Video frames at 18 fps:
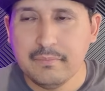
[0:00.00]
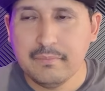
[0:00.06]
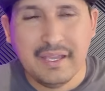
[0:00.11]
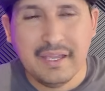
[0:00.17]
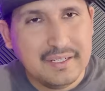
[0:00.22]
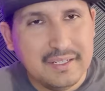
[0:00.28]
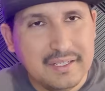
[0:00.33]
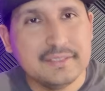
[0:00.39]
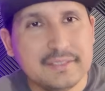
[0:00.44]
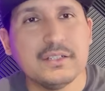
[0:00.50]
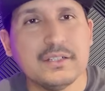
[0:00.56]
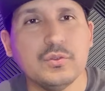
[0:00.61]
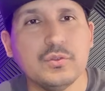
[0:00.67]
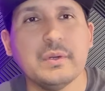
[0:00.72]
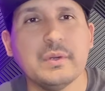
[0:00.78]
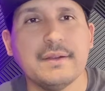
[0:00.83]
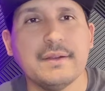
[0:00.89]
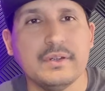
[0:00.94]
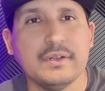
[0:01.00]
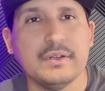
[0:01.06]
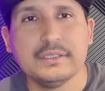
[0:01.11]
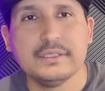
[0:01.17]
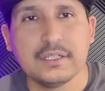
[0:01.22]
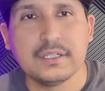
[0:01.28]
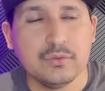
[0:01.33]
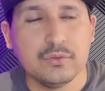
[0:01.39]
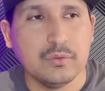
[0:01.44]
and he's gonna do whatever he's
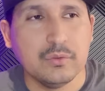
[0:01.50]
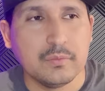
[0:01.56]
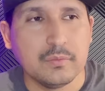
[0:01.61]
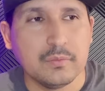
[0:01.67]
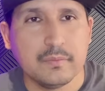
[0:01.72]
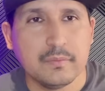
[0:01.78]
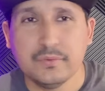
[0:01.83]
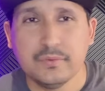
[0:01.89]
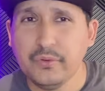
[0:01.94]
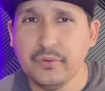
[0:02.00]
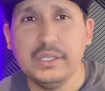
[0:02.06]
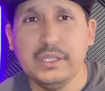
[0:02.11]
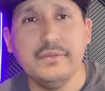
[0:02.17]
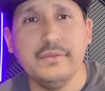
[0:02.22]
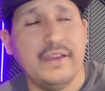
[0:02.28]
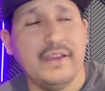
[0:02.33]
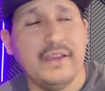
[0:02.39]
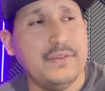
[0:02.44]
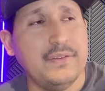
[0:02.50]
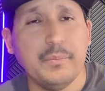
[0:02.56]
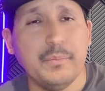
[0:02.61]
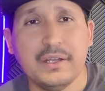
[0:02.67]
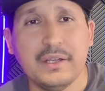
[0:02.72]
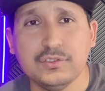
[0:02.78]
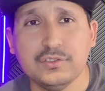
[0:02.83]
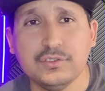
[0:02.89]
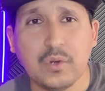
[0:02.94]
gonna do. So if he
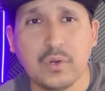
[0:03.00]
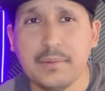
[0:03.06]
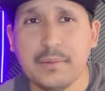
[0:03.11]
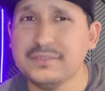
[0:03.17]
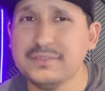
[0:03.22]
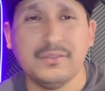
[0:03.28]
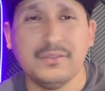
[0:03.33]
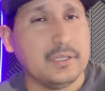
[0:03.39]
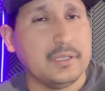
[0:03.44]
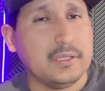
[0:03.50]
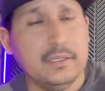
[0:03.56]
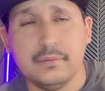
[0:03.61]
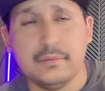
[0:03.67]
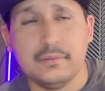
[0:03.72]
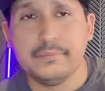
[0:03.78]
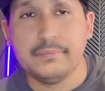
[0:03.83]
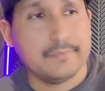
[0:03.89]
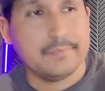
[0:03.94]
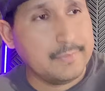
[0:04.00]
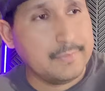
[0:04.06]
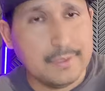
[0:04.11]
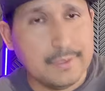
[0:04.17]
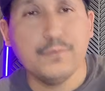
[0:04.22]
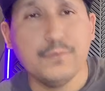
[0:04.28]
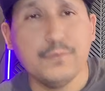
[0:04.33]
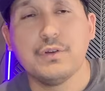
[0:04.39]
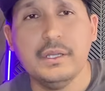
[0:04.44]
bought subscribers, okay,
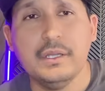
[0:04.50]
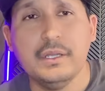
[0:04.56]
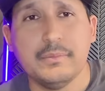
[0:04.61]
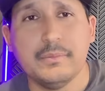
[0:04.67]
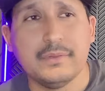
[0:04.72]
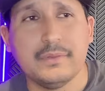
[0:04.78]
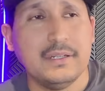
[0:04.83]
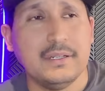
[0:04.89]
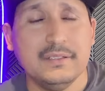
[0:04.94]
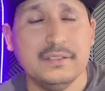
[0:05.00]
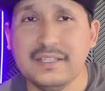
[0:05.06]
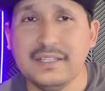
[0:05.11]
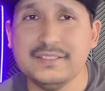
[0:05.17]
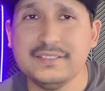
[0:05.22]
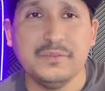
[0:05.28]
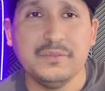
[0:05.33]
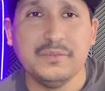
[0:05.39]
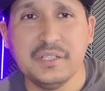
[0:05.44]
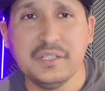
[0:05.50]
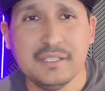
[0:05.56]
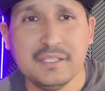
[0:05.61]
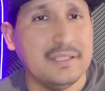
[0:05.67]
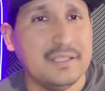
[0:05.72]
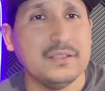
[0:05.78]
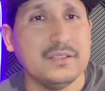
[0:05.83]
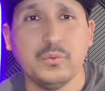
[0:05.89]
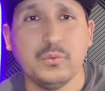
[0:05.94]
good for him. That's his money. He
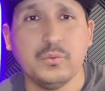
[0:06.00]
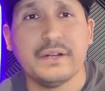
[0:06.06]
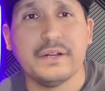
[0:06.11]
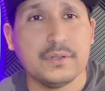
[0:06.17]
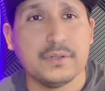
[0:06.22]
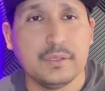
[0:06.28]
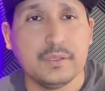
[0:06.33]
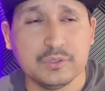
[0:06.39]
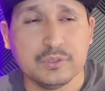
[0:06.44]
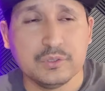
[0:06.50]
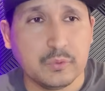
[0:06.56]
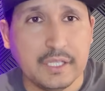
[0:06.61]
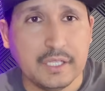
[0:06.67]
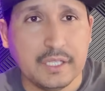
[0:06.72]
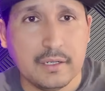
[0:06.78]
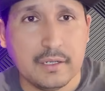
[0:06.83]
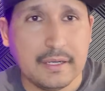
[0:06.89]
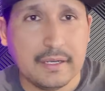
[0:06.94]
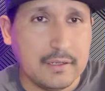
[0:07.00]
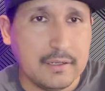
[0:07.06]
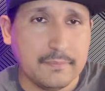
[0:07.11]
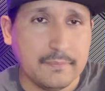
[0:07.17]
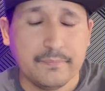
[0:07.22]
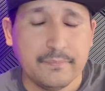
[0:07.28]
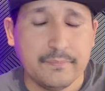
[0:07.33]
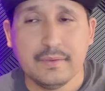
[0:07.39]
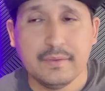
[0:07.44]
can do whatever he wants with that. Now,
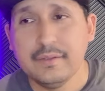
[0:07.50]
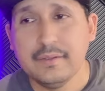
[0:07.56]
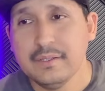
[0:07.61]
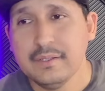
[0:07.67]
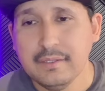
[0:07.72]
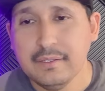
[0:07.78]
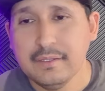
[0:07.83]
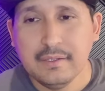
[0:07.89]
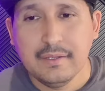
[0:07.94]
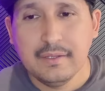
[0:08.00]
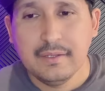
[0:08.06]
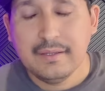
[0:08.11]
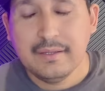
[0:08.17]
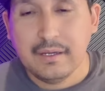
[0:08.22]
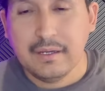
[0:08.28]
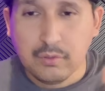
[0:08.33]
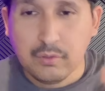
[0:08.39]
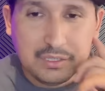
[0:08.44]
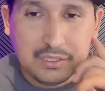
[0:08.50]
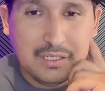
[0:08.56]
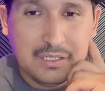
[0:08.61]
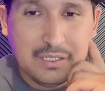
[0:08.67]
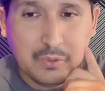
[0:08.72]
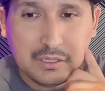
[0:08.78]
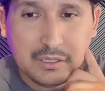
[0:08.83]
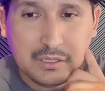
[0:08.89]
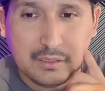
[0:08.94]
the whole thing
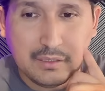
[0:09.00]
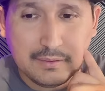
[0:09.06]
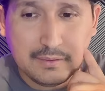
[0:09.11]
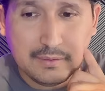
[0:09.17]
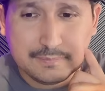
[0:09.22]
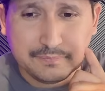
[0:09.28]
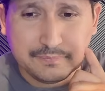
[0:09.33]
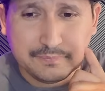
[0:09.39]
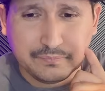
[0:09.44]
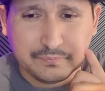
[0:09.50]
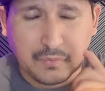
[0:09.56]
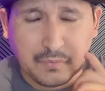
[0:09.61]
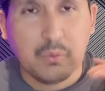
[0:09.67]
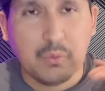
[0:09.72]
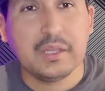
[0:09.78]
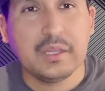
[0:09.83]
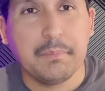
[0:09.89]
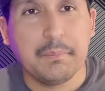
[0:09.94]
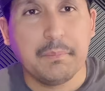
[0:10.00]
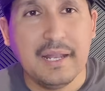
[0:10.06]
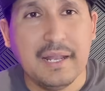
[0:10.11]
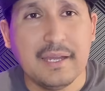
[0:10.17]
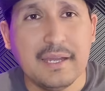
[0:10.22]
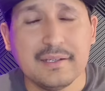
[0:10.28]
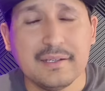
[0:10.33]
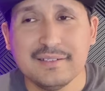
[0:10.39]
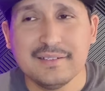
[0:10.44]
with the
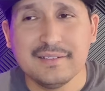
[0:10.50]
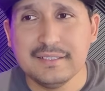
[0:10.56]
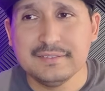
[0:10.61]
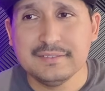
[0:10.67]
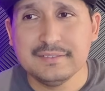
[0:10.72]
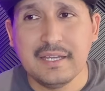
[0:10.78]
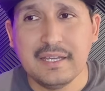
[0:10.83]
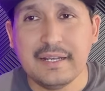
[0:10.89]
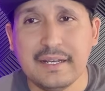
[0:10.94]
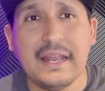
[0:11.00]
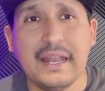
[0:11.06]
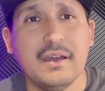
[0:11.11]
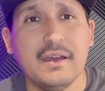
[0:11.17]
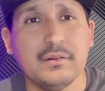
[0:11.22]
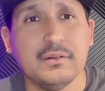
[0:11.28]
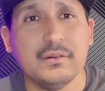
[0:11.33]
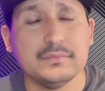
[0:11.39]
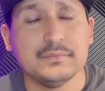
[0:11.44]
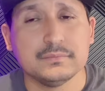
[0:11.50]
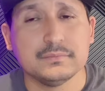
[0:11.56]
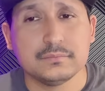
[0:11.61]
plaque is that now